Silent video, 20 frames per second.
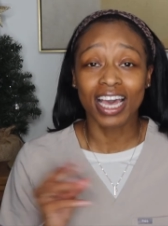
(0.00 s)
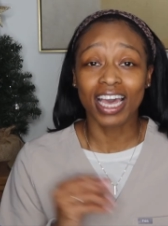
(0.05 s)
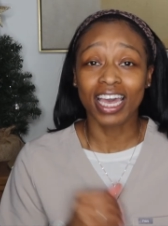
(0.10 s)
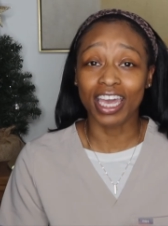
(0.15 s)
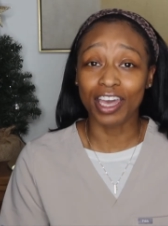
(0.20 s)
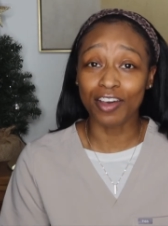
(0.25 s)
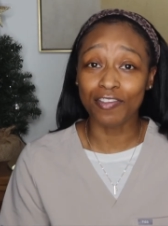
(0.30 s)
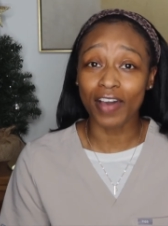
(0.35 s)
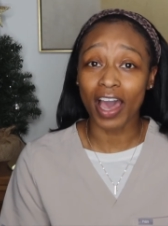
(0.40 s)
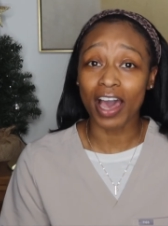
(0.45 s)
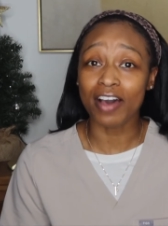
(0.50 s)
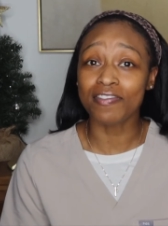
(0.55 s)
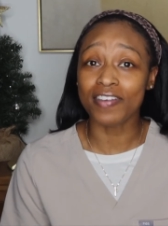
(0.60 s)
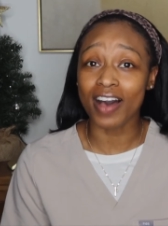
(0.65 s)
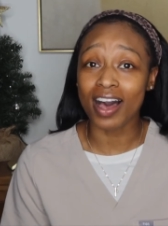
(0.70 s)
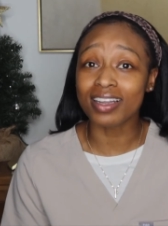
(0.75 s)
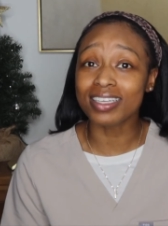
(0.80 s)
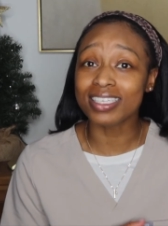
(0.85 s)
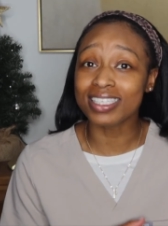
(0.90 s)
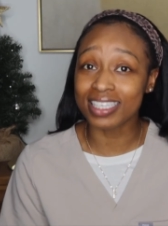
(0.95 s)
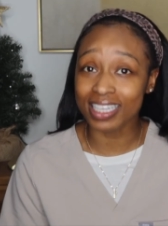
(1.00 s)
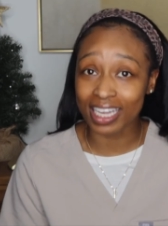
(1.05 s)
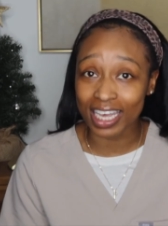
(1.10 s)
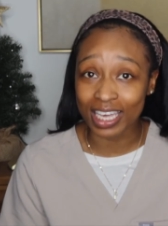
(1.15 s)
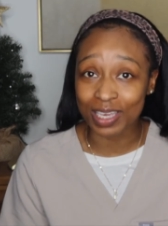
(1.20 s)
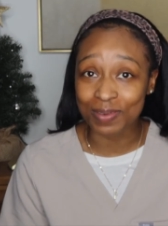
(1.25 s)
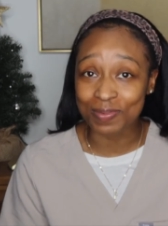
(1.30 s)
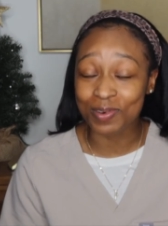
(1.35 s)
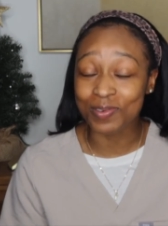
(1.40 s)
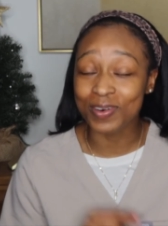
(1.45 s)
If I fall
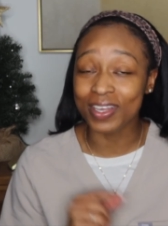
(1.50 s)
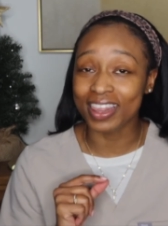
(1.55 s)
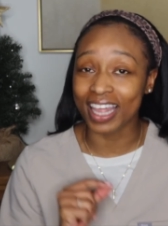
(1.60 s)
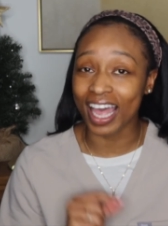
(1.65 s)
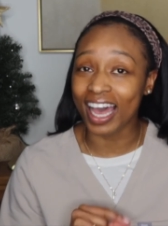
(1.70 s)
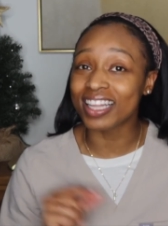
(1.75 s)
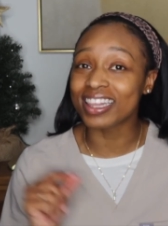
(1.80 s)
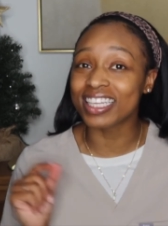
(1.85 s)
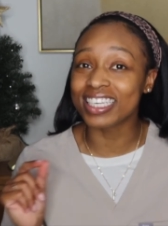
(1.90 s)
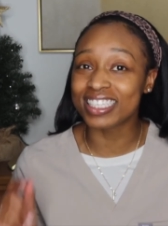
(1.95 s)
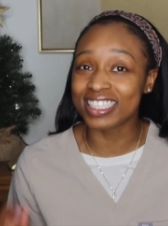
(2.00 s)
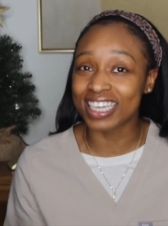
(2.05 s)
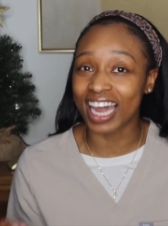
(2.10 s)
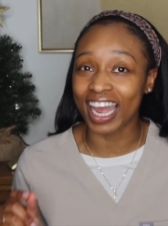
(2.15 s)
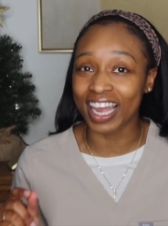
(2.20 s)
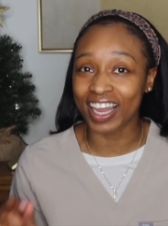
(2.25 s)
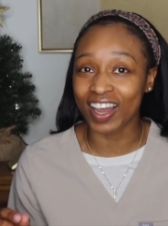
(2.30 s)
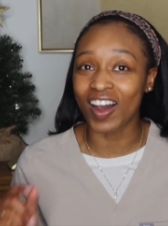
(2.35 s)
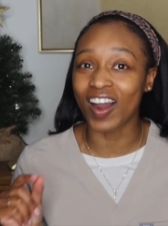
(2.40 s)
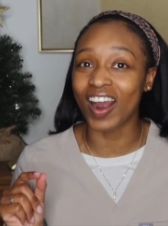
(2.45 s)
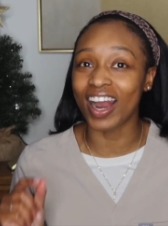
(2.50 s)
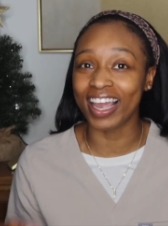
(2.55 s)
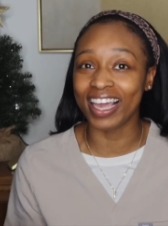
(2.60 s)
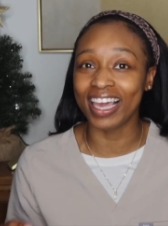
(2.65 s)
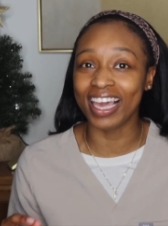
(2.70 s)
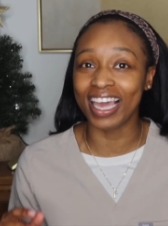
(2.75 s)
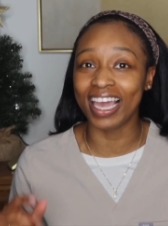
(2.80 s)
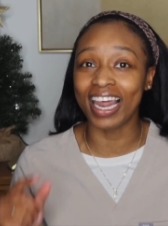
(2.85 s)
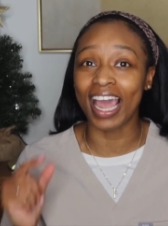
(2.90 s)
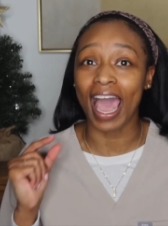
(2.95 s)
asleep without this night guard
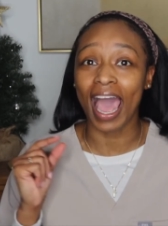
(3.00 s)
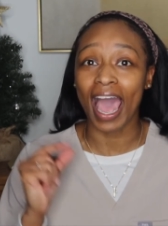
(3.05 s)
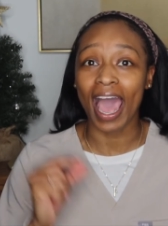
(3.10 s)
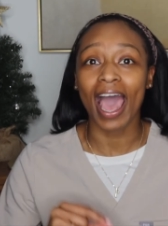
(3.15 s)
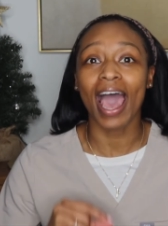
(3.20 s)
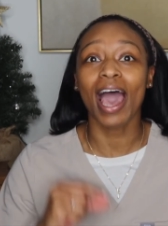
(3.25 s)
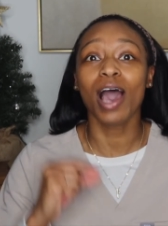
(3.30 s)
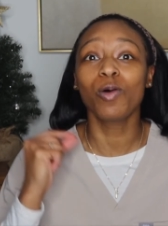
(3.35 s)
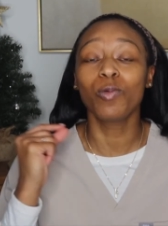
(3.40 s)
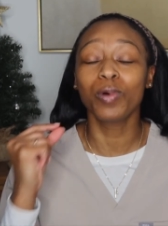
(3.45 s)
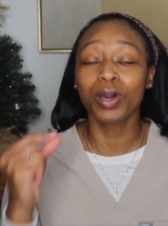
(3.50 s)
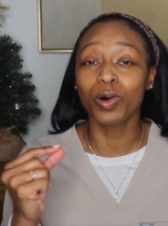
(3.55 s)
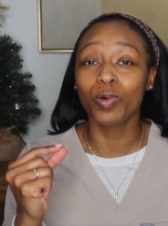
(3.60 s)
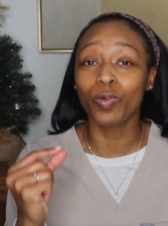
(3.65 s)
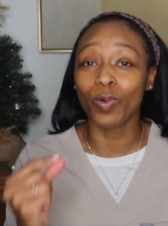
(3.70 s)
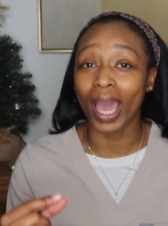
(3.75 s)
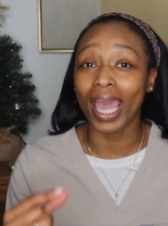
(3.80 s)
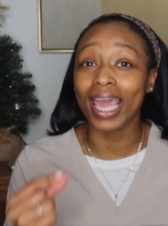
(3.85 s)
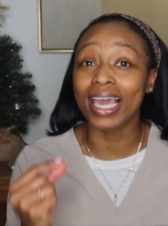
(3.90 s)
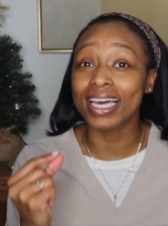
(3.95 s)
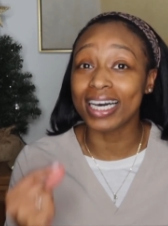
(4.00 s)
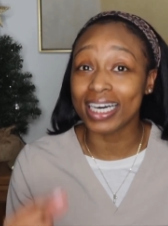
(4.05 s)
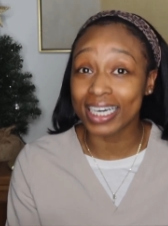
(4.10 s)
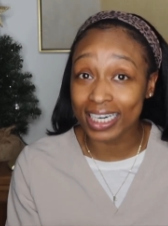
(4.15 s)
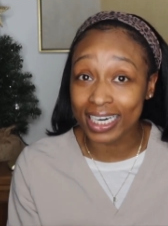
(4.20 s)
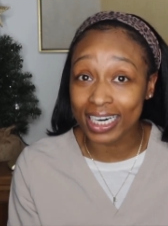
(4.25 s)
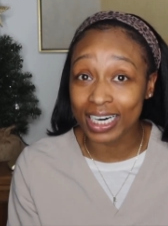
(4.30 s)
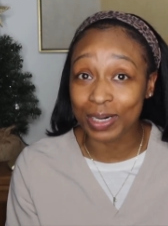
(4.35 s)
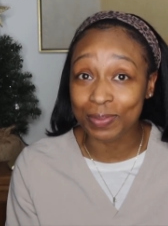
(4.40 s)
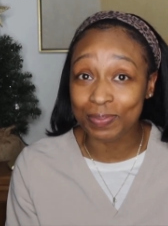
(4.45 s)
in, I will wake
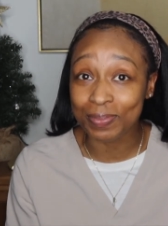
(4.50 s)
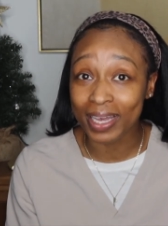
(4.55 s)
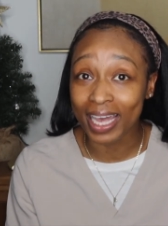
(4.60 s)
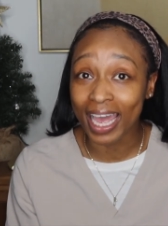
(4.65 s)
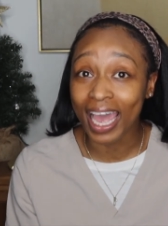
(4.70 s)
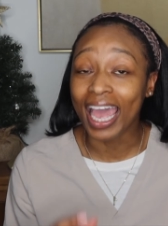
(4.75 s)
up,